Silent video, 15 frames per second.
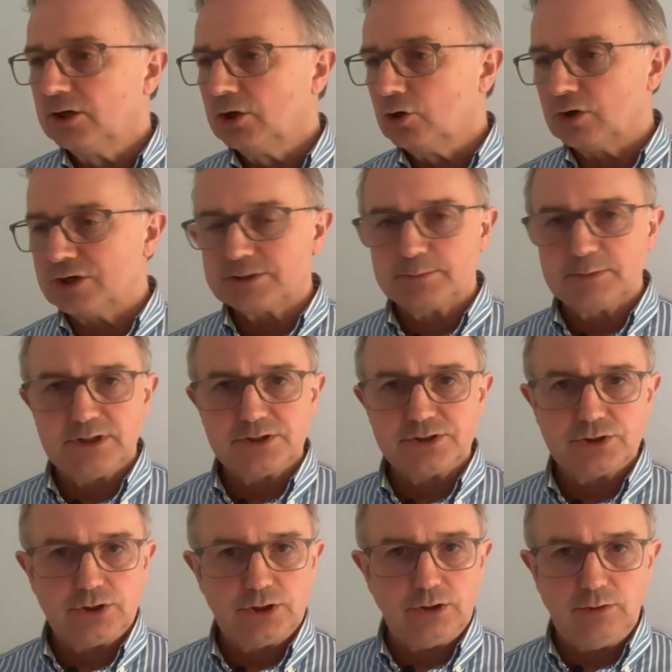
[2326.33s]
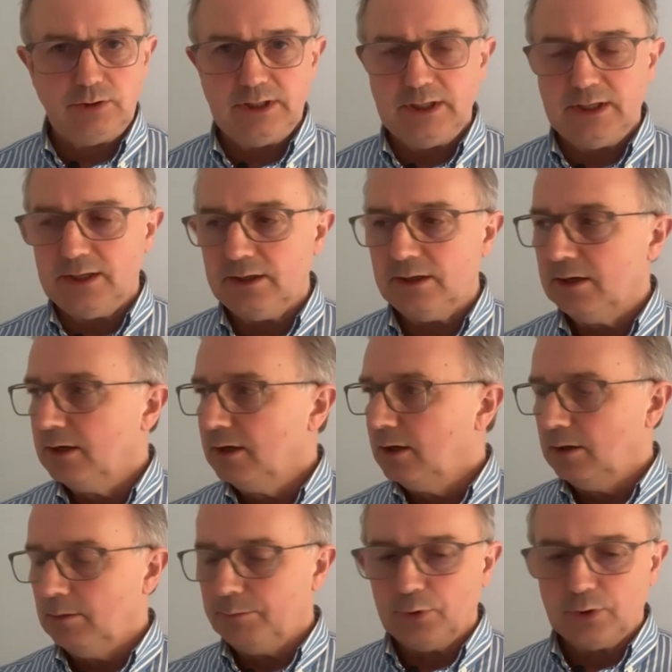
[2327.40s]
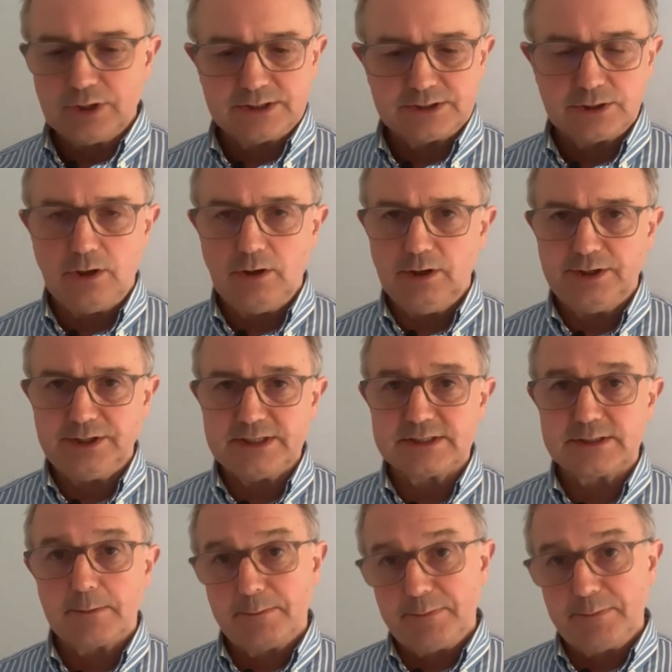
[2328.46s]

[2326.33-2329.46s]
Christmas, New Year, bookings of holidays.